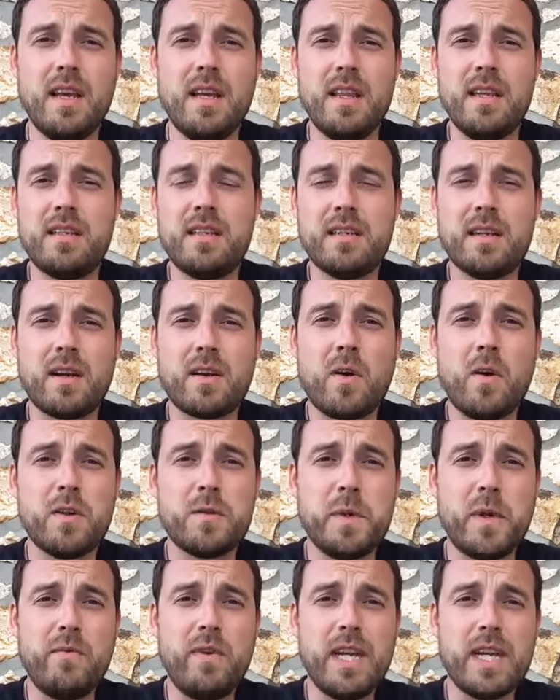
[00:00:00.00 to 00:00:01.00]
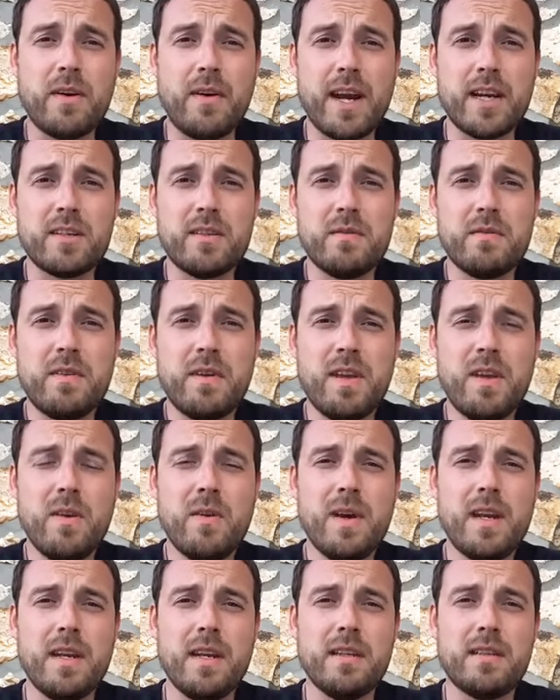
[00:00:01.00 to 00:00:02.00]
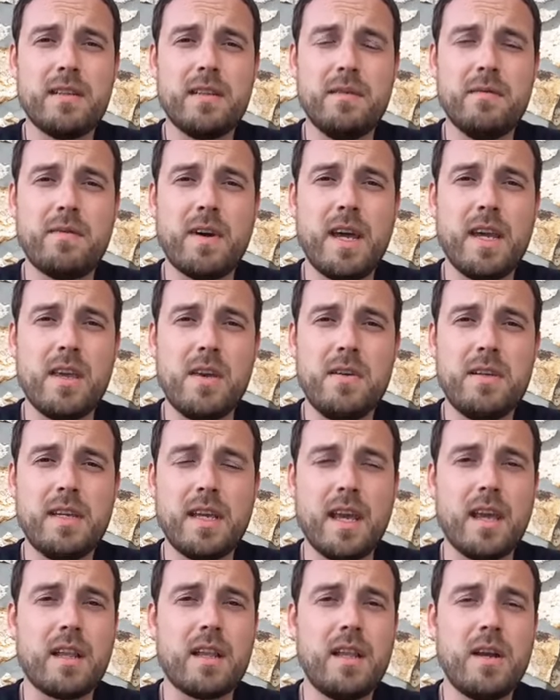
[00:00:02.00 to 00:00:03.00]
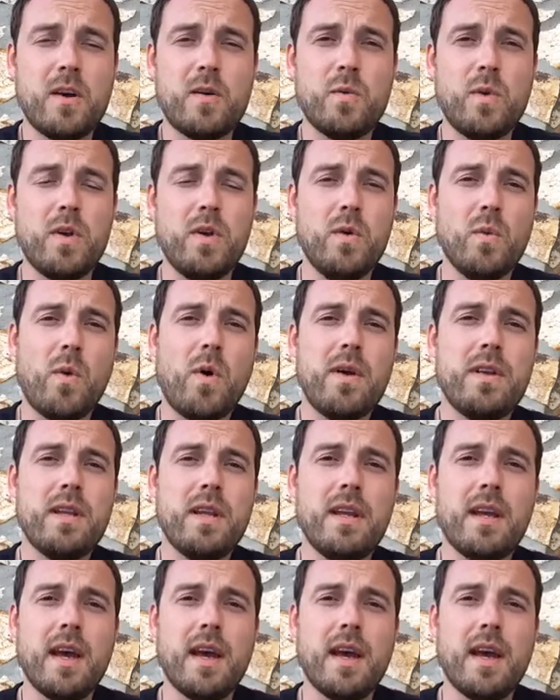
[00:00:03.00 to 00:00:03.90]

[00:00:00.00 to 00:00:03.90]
this is a cosmic redirection for you and it's inviting you to get clear on what you want